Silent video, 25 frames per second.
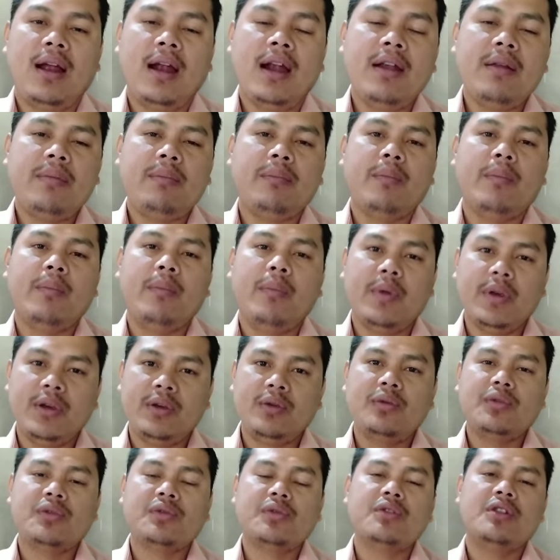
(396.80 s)
and
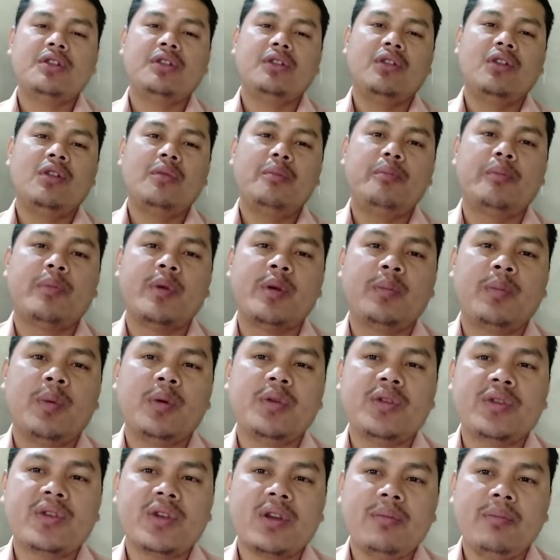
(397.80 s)
you should know
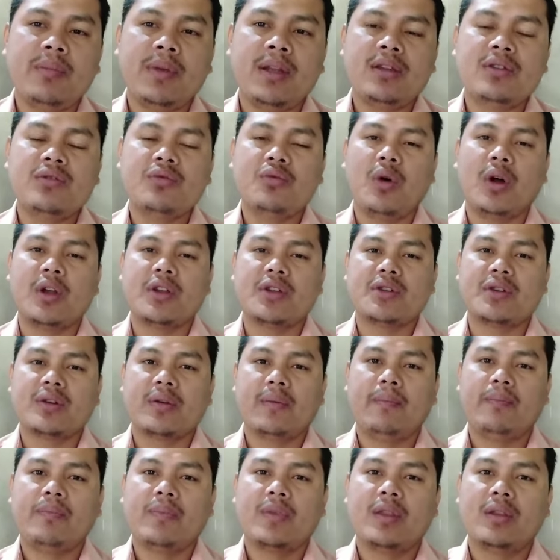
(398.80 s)
preposition means what?
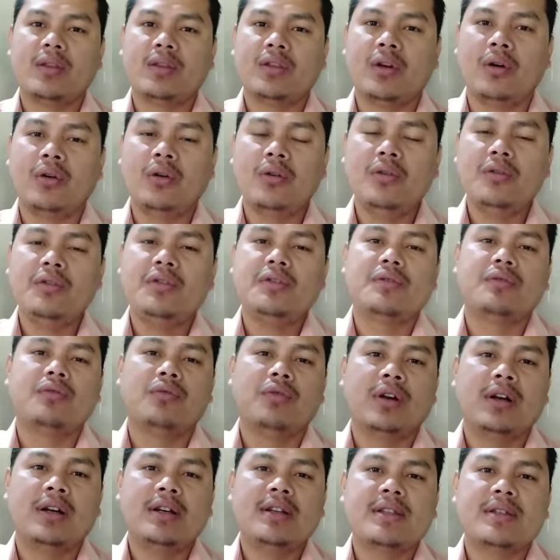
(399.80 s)
Those
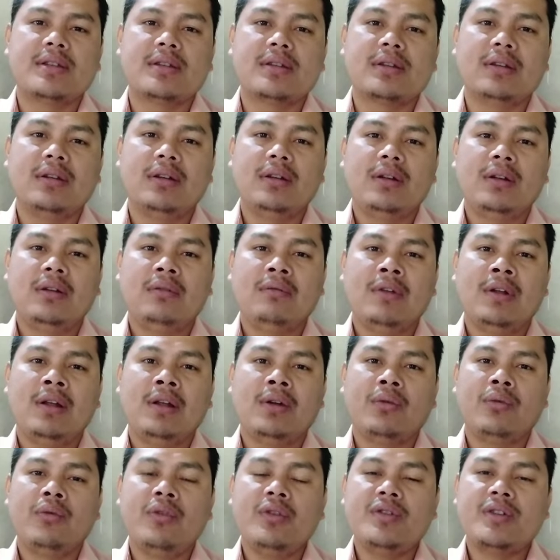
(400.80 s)
words
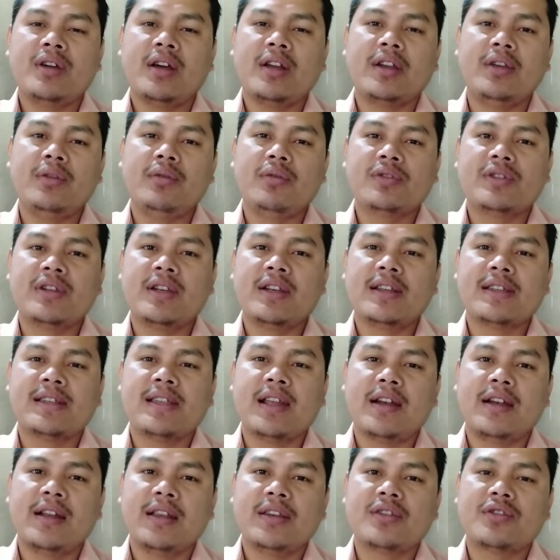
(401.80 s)
which are used in a
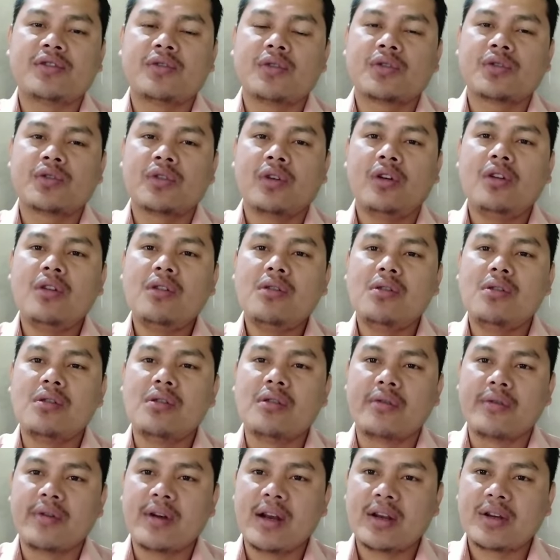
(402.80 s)
sentence to show a
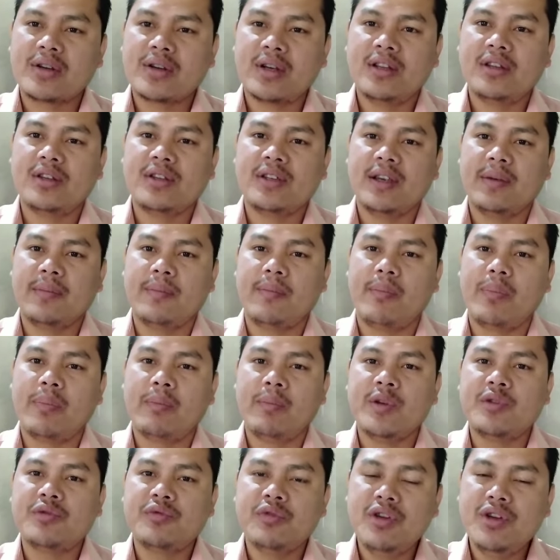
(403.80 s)
relationship
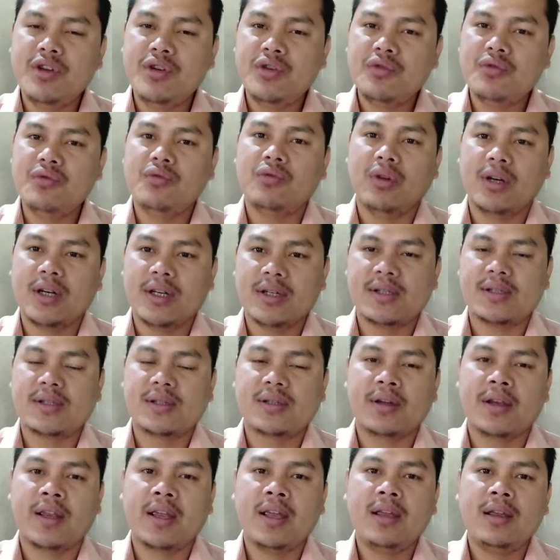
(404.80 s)
between two words.
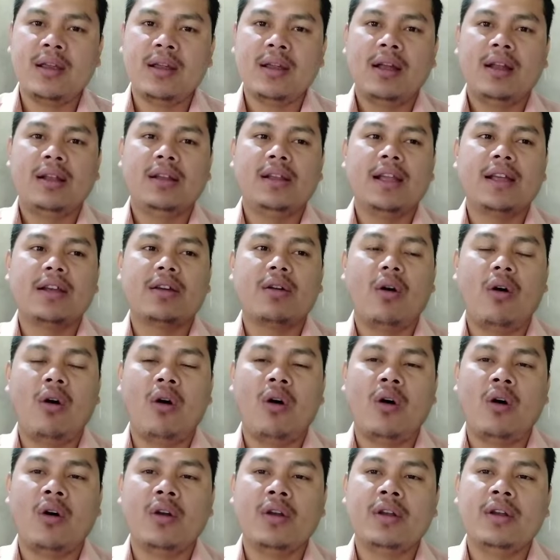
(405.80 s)
Okay, like
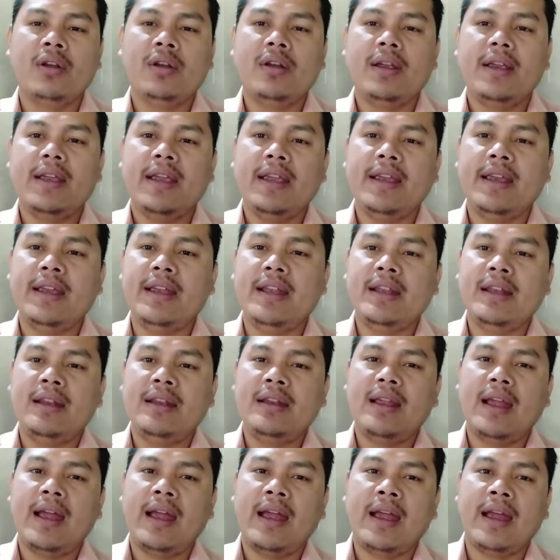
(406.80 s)
on, in,
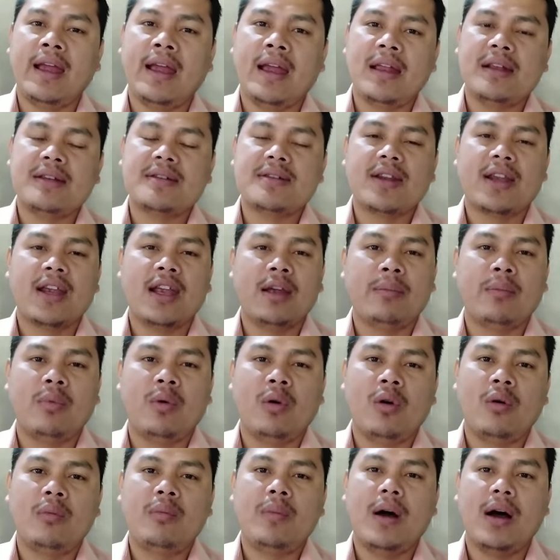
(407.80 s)
at,
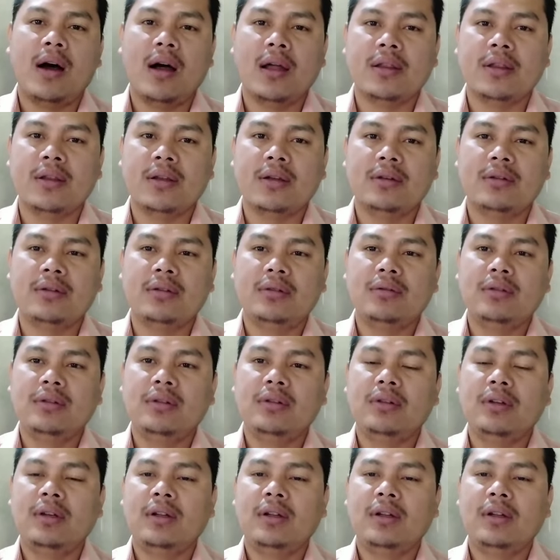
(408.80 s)
above, under,